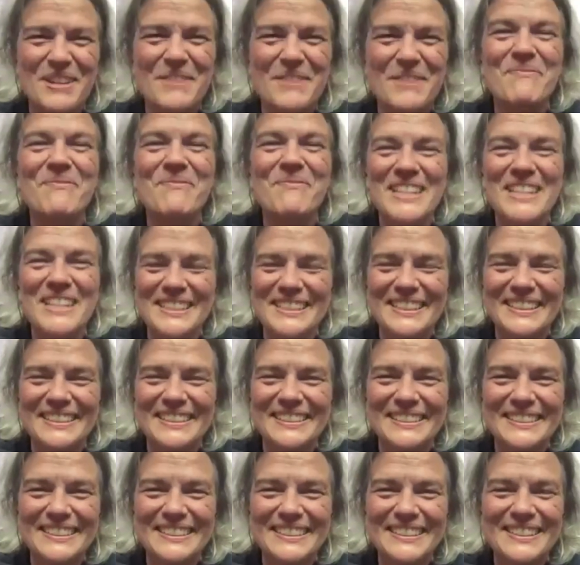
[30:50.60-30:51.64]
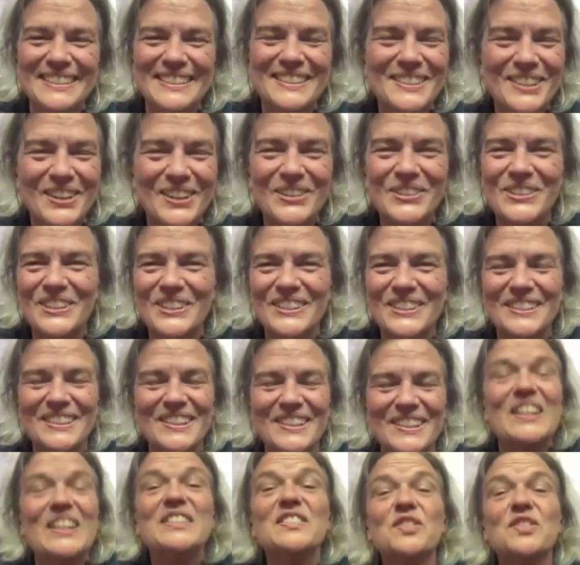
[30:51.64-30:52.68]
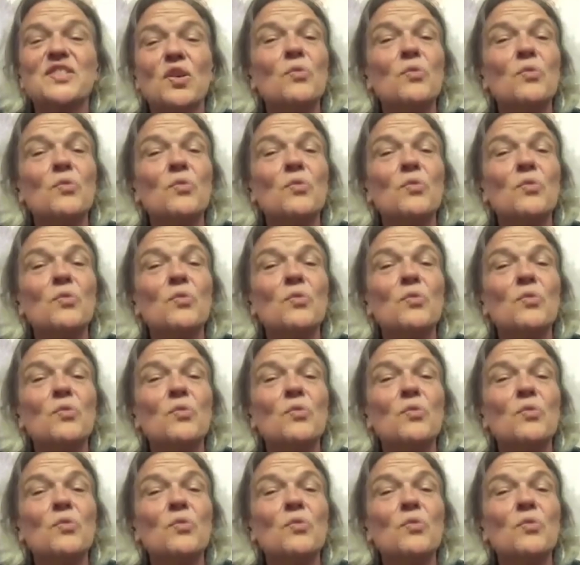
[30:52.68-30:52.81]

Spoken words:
that'd be amazing. So good. All right.